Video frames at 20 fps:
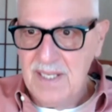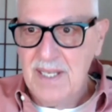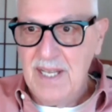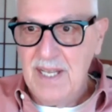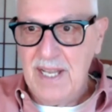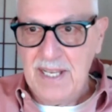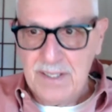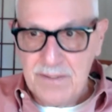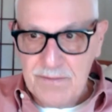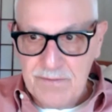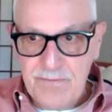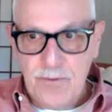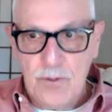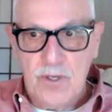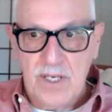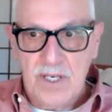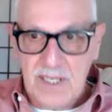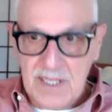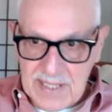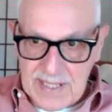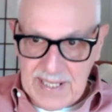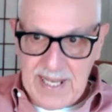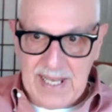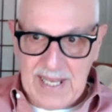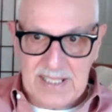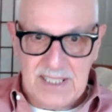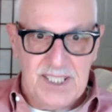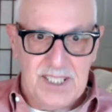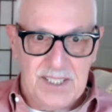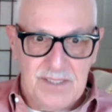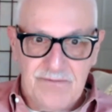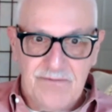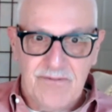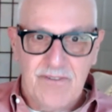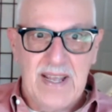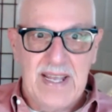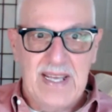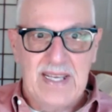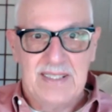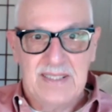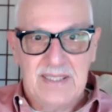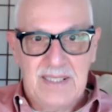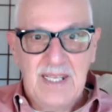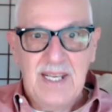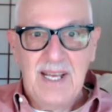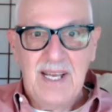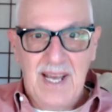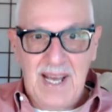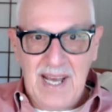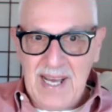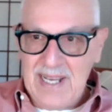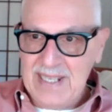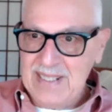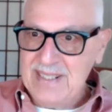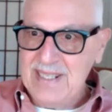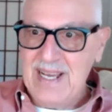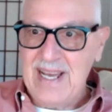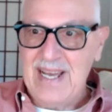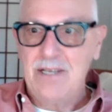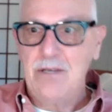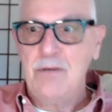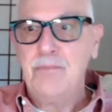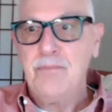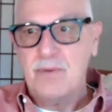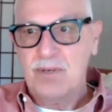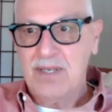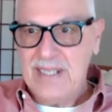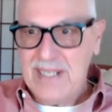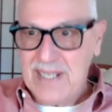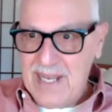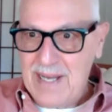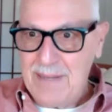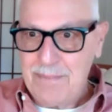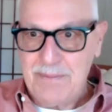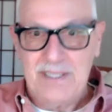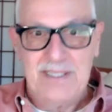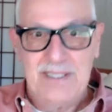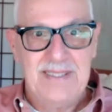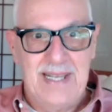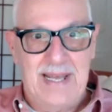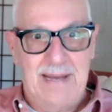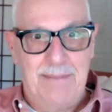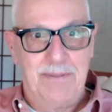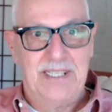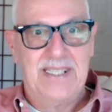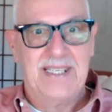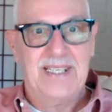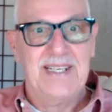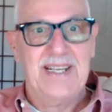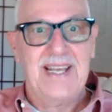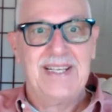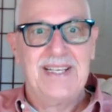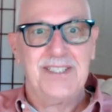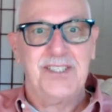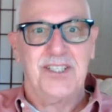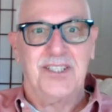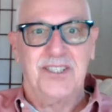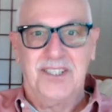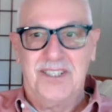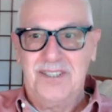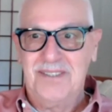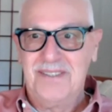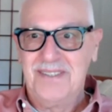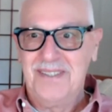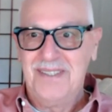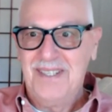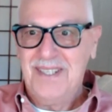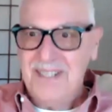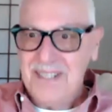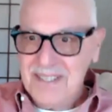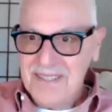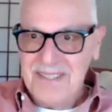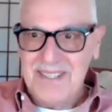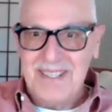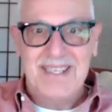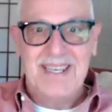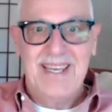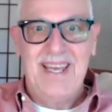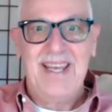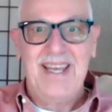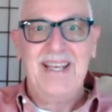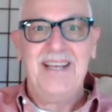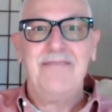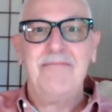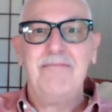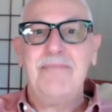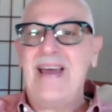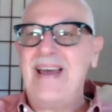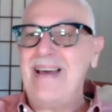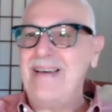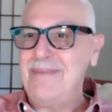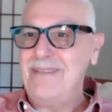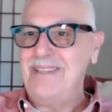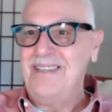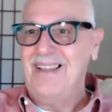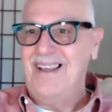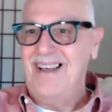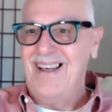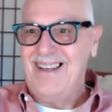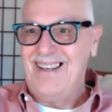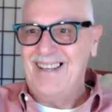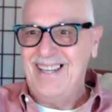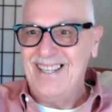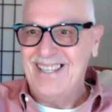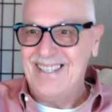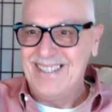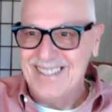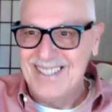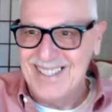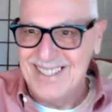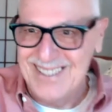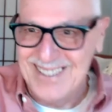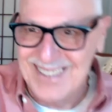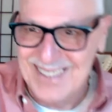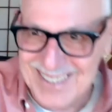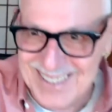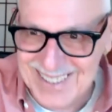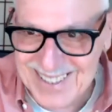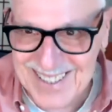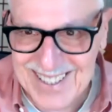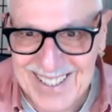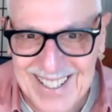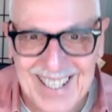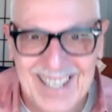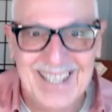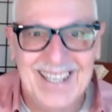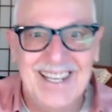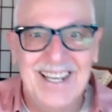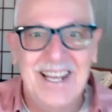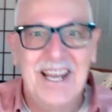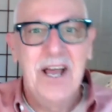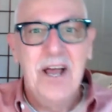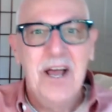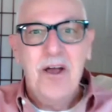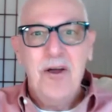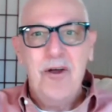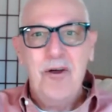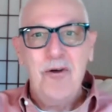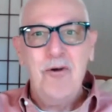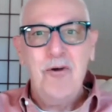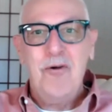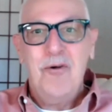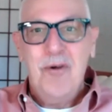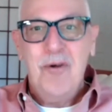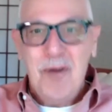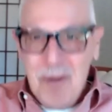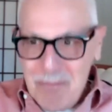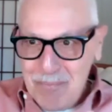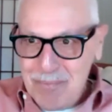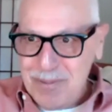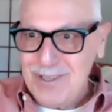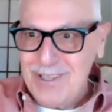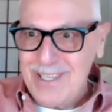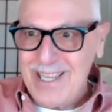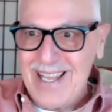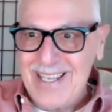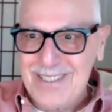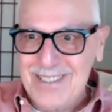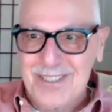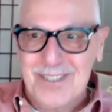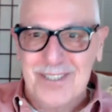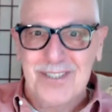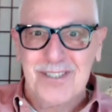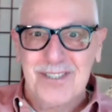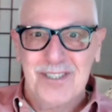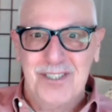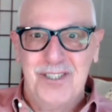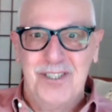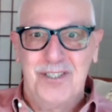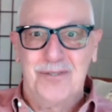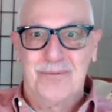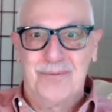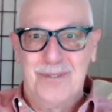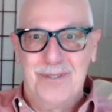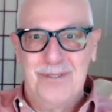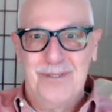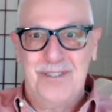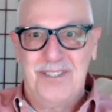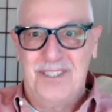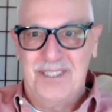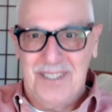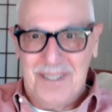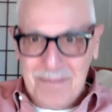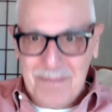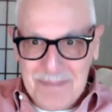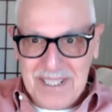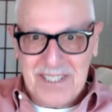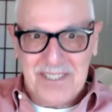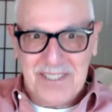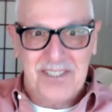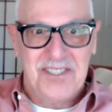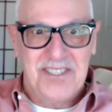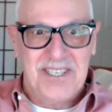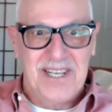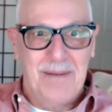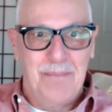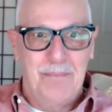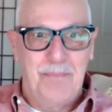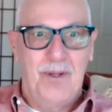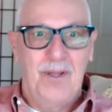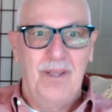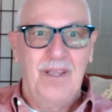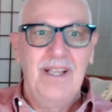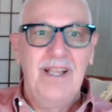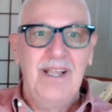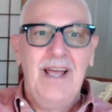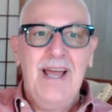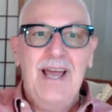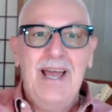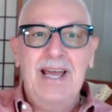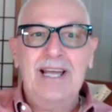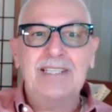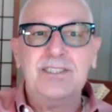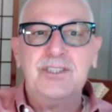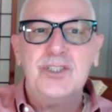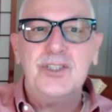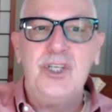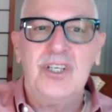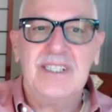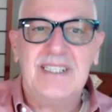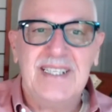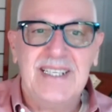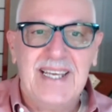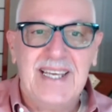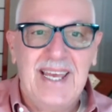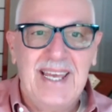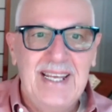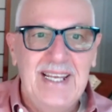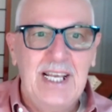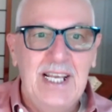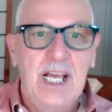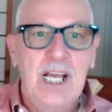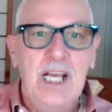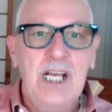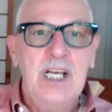And for Kent and Fran, I now bring up Nebuchadnezzar, the king of Babylon, who plundered Jerusalem and its temple and took King